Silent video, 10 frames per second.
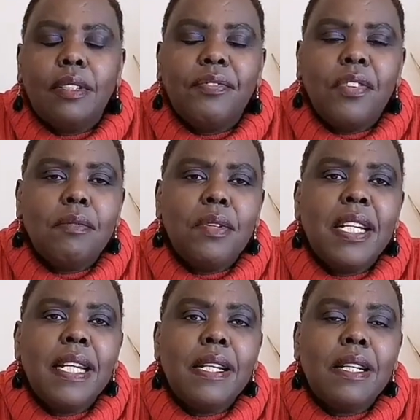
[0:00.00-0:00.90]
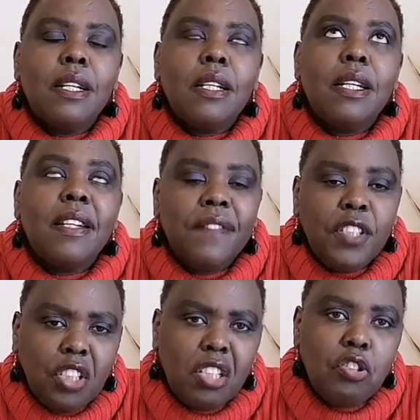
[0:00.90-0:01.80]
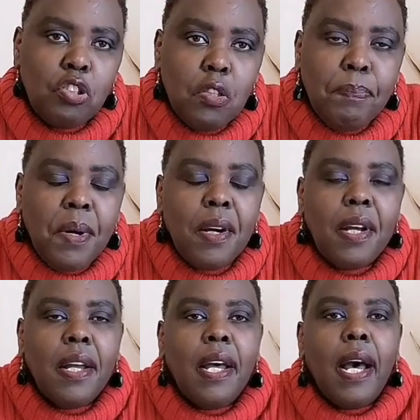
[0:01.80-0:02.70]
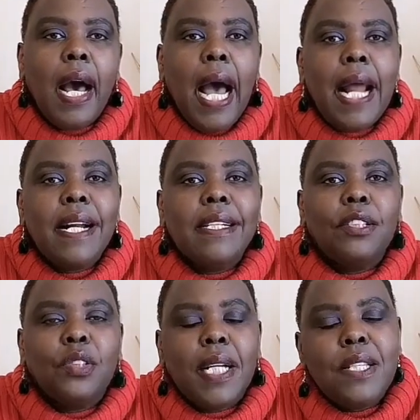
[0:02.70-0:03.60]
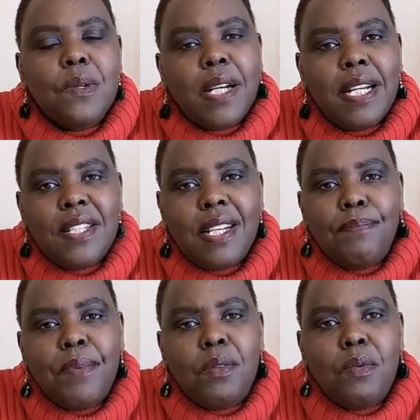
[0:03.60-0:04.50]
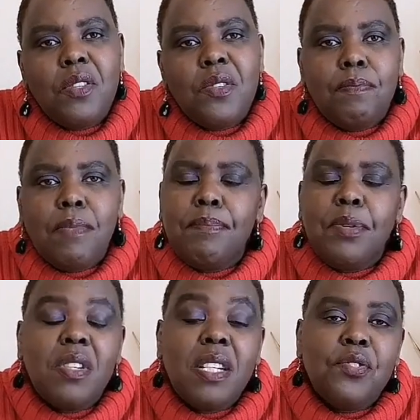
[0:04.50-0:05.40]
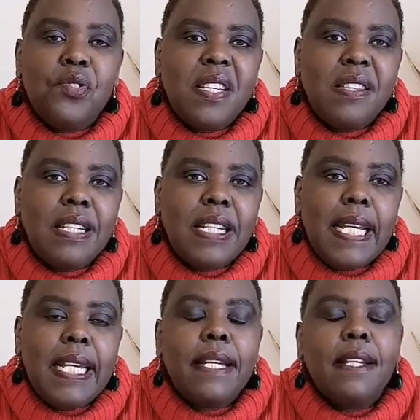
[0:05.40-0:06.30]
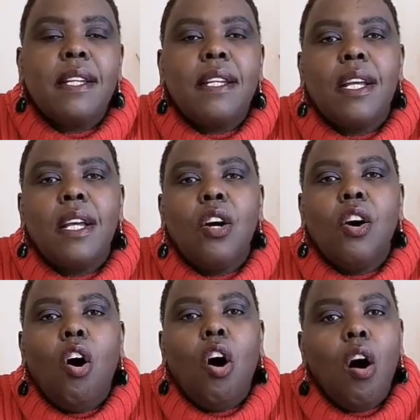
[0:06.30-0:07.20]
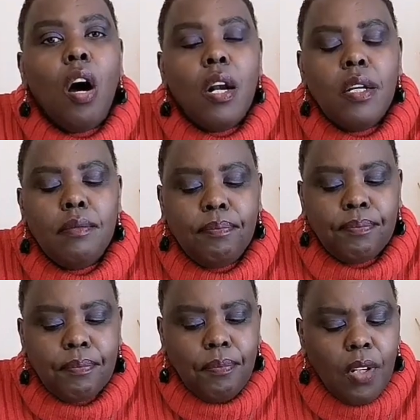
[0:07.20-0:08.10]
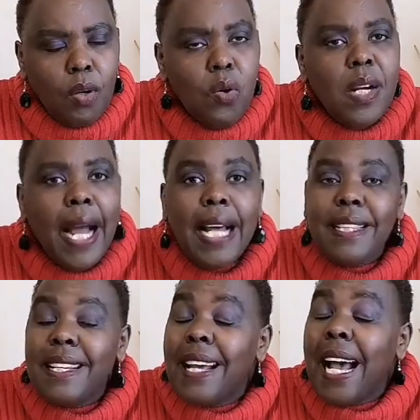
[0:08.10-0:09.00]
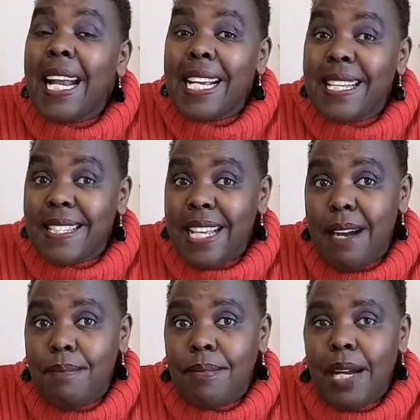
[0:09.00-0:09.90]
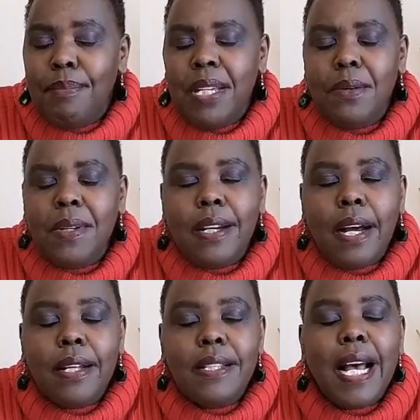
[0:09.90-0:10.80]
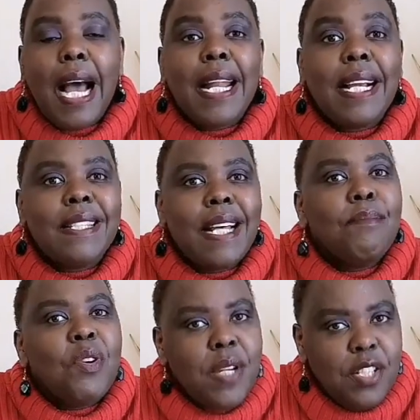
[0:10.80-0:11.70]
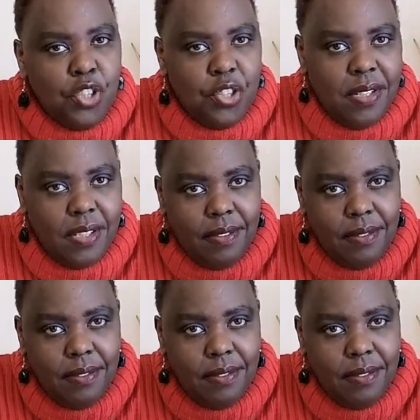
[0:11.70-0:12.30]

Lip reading: form in division group and try to catch up with what maybe you did during the day, or look at an exam. Look at an exam question.